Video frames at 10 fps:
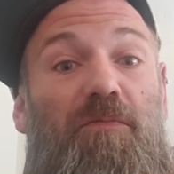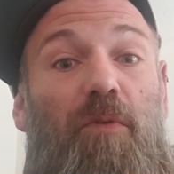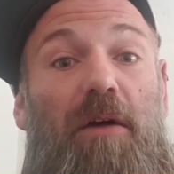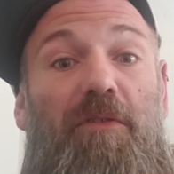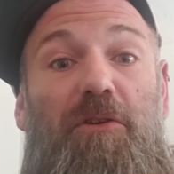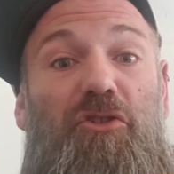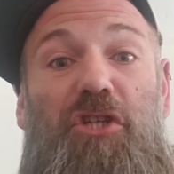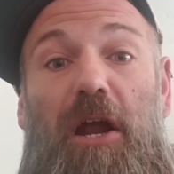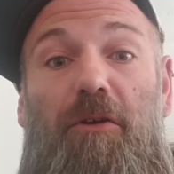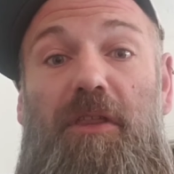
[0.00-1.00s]
revenue
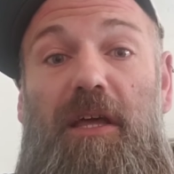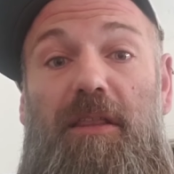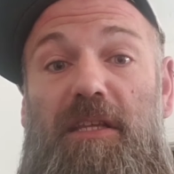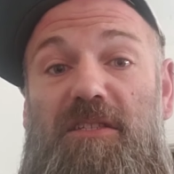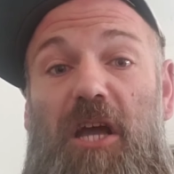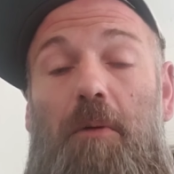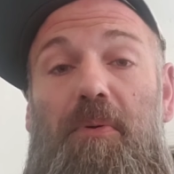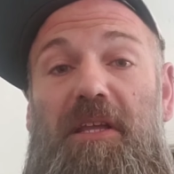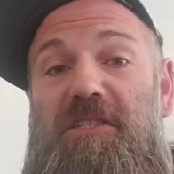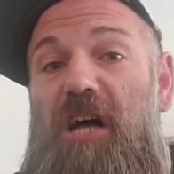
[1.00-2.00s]
share that these
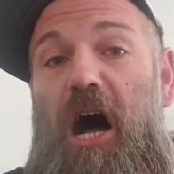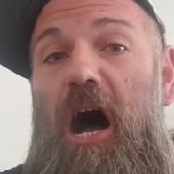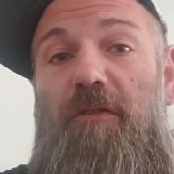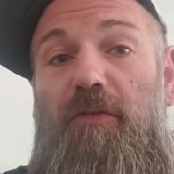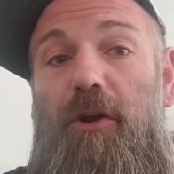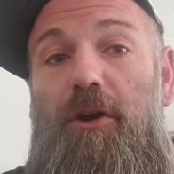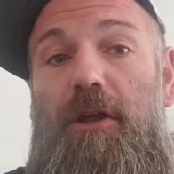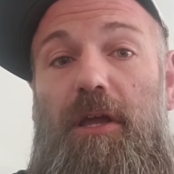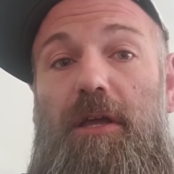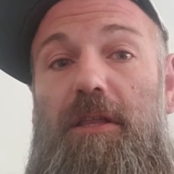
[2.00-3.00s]
companies offer
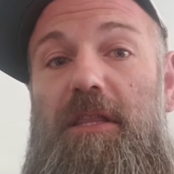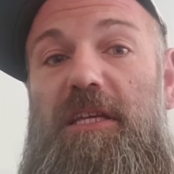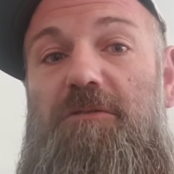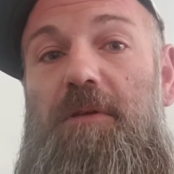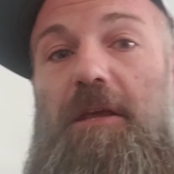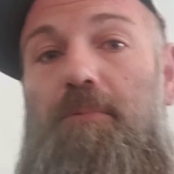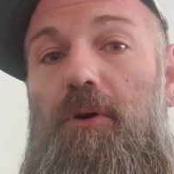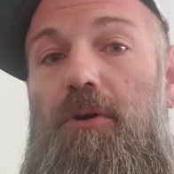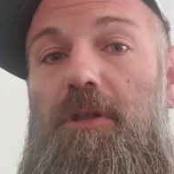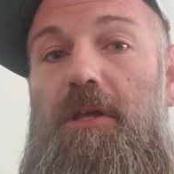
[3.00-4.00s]
these
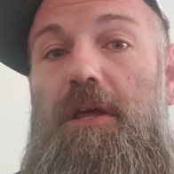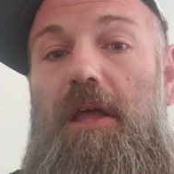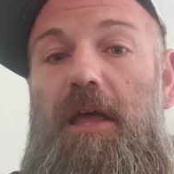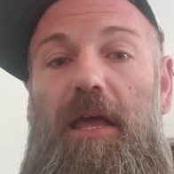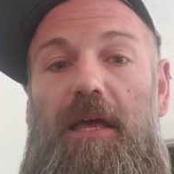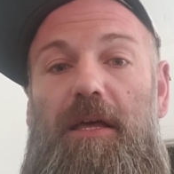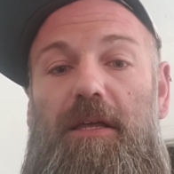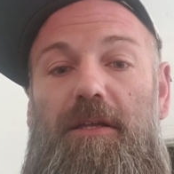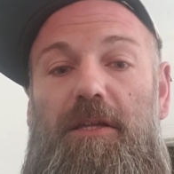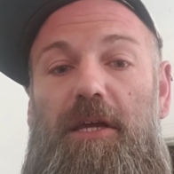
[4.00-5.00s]
people,
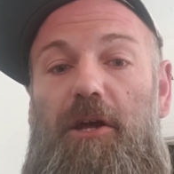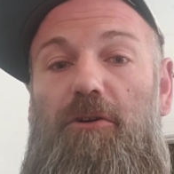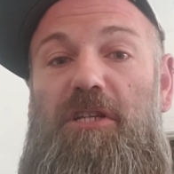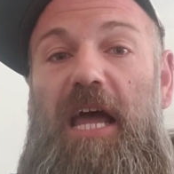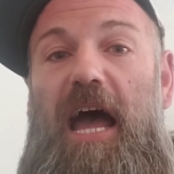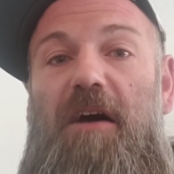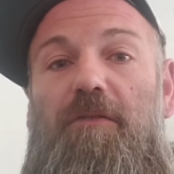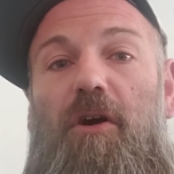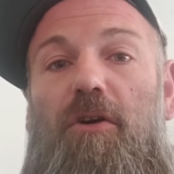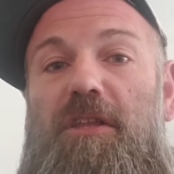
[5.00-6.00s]
you know, to have
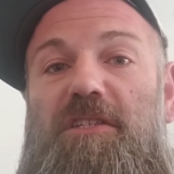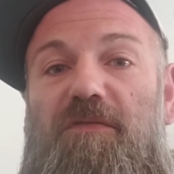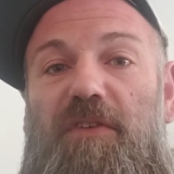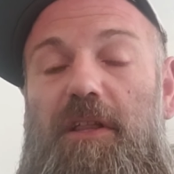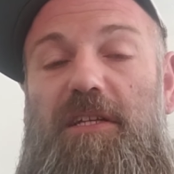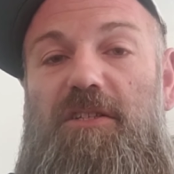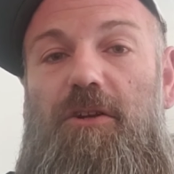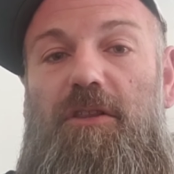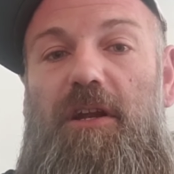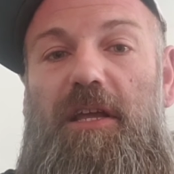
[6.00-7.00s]
all these affiliates
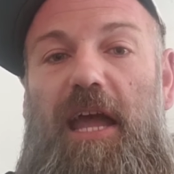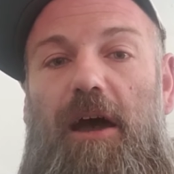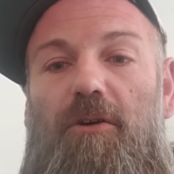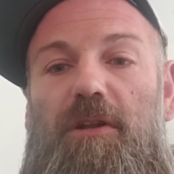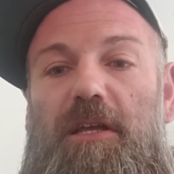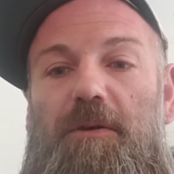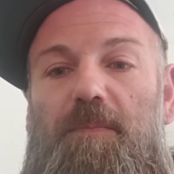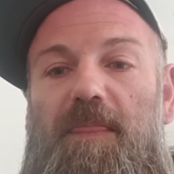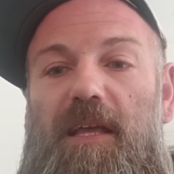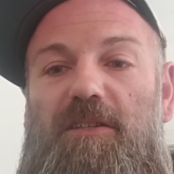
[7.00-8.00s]
under their account.
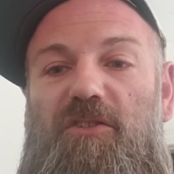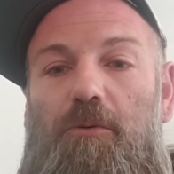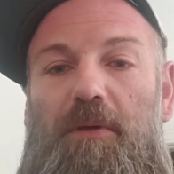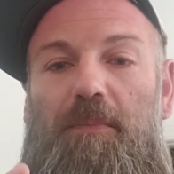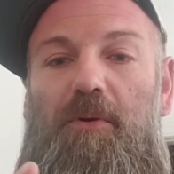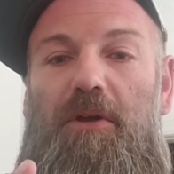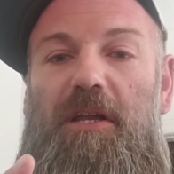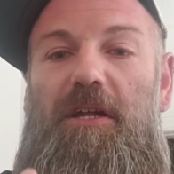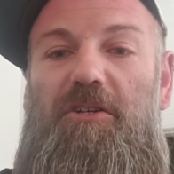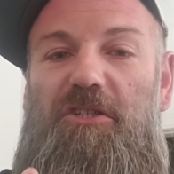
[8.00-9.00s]
And so people
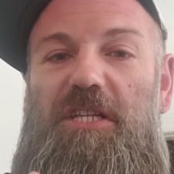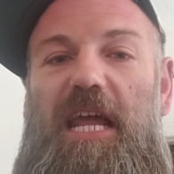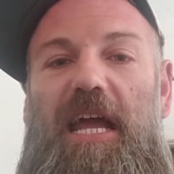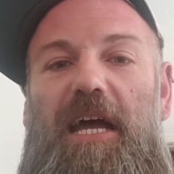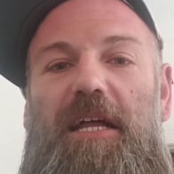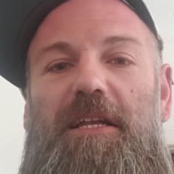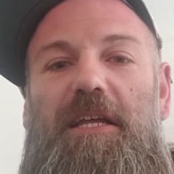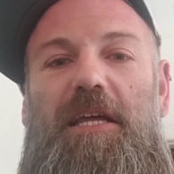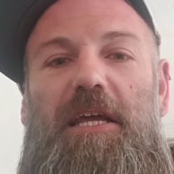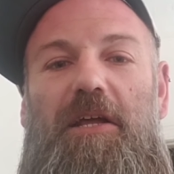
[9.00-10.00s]
can
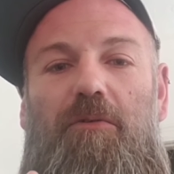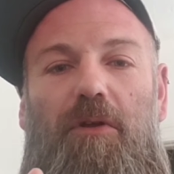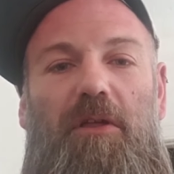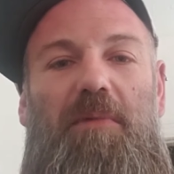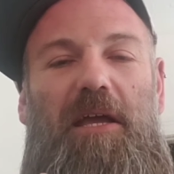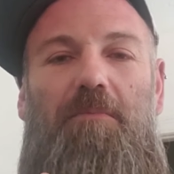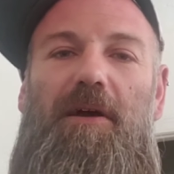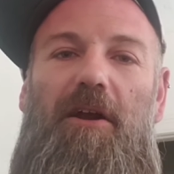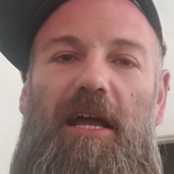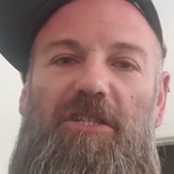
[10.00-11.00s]
understand and really make a
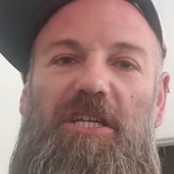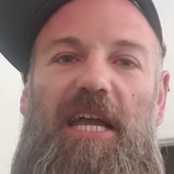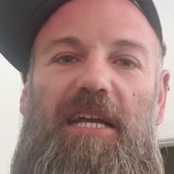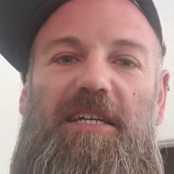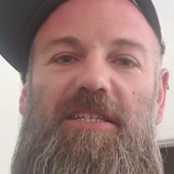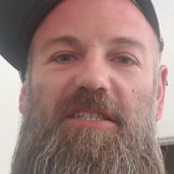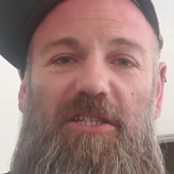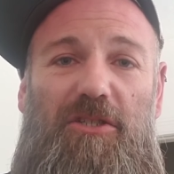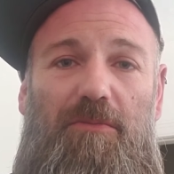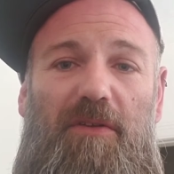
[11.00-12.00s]
better educated
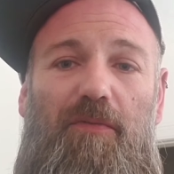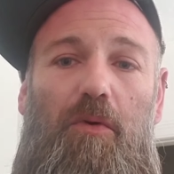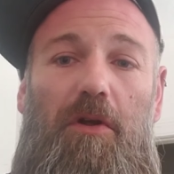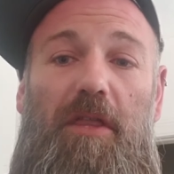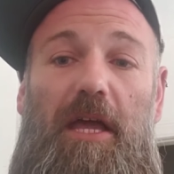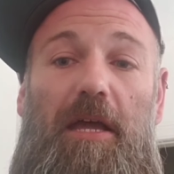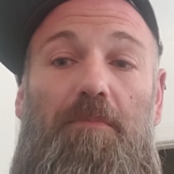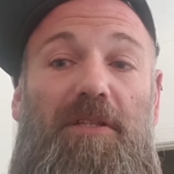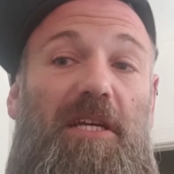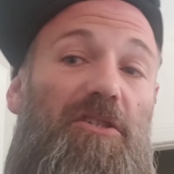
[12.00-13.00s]
decision before they
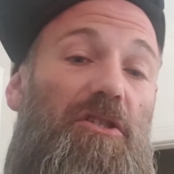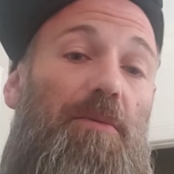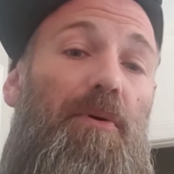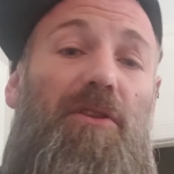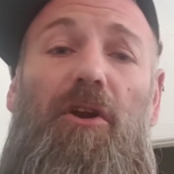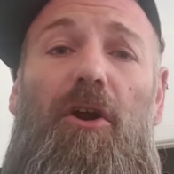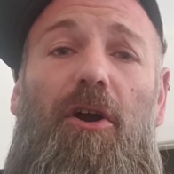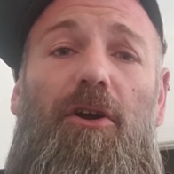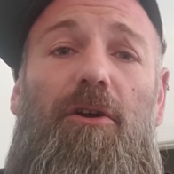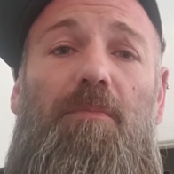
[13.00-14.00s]
potentially put their
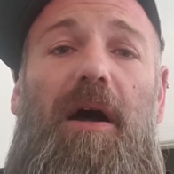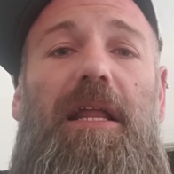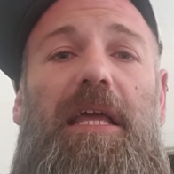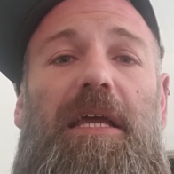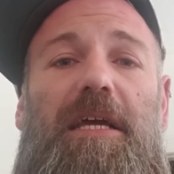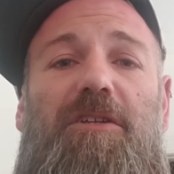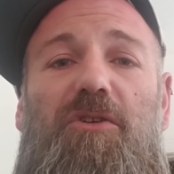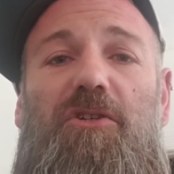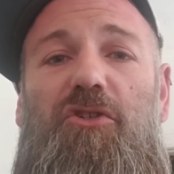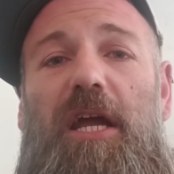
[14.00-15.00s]
hard-earned money
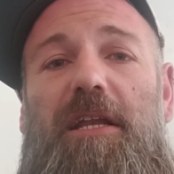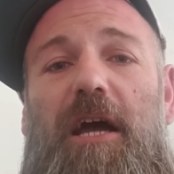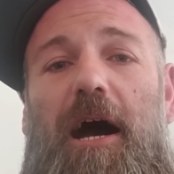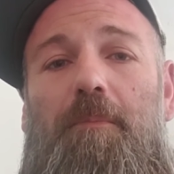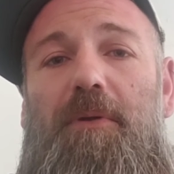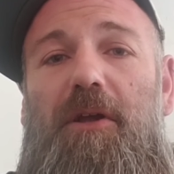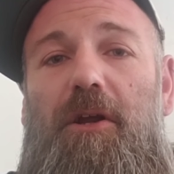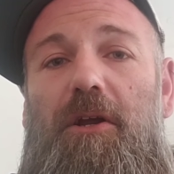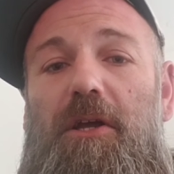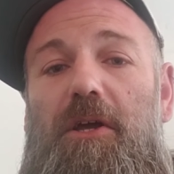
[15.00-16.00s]
into a trade
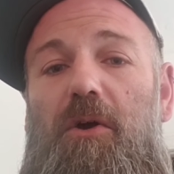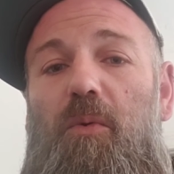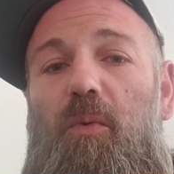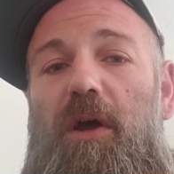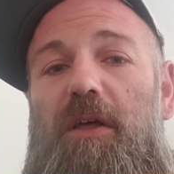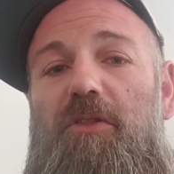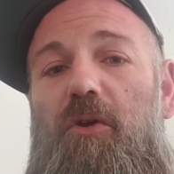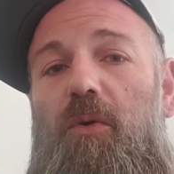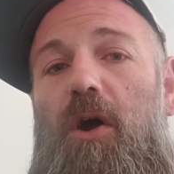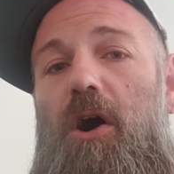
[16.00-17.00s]
copier with
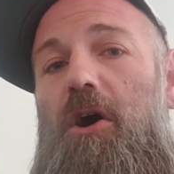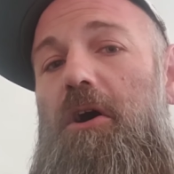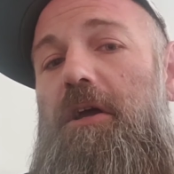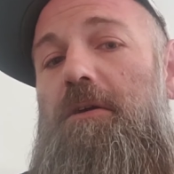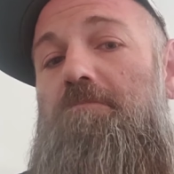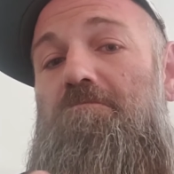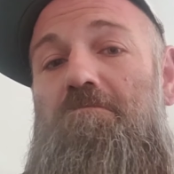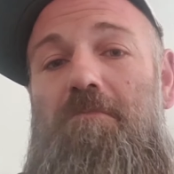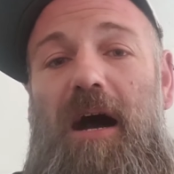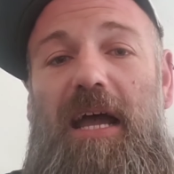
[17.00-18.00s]
the wrong
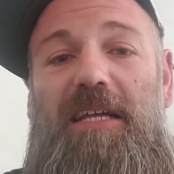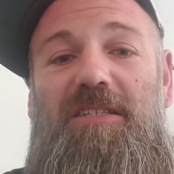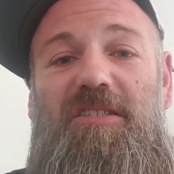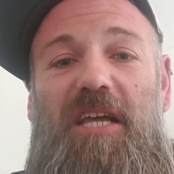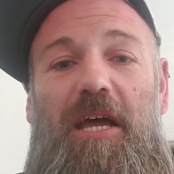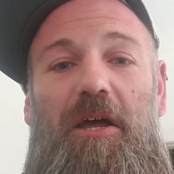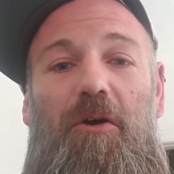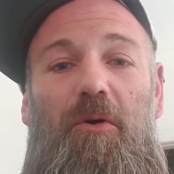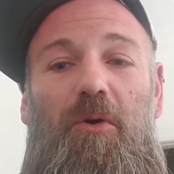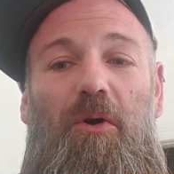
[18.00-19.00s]

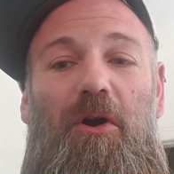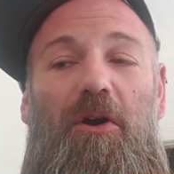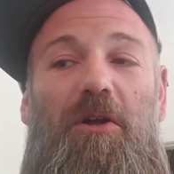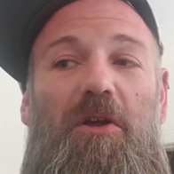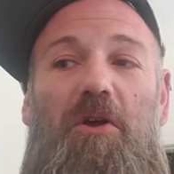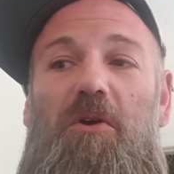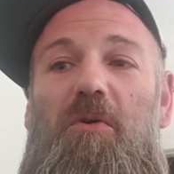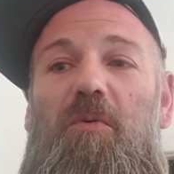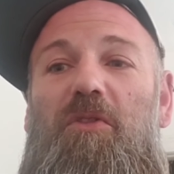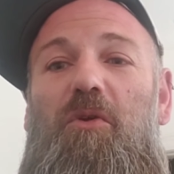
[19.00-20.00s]
mindset or
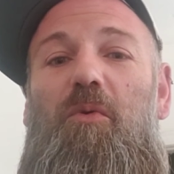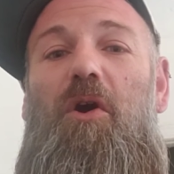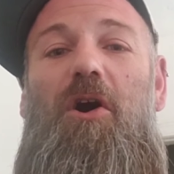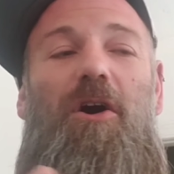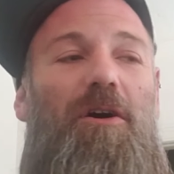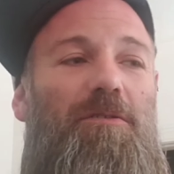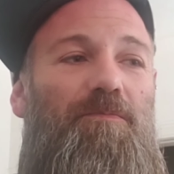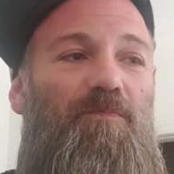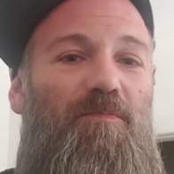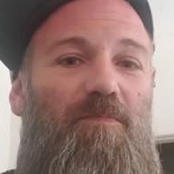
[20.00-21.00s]
with the wrong,
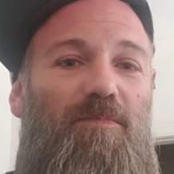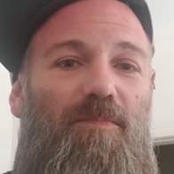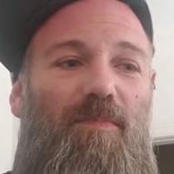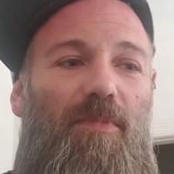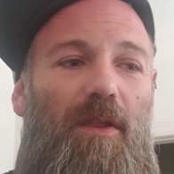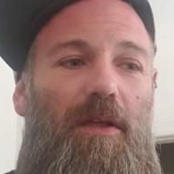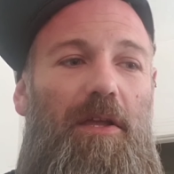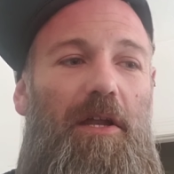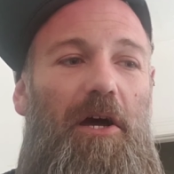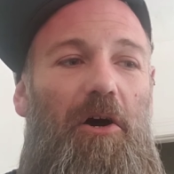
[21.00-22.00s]

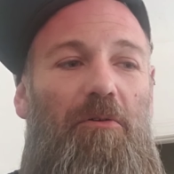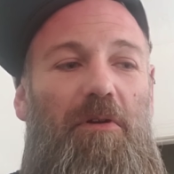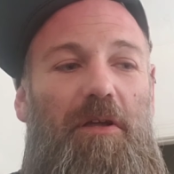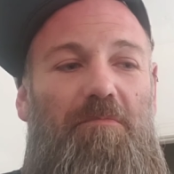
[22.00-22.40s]
you know,